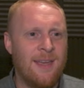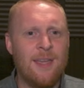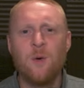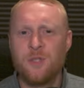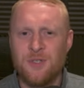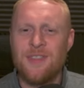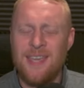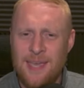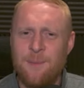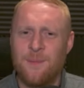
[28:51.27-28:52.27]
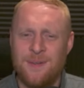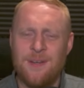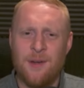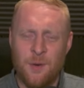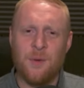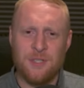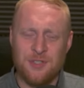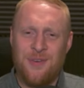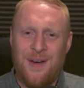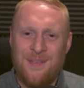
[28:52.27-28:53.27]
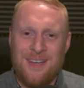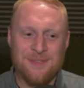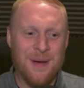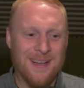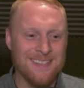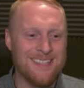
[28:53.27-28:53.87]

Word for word: he also said that he had only just found it as well.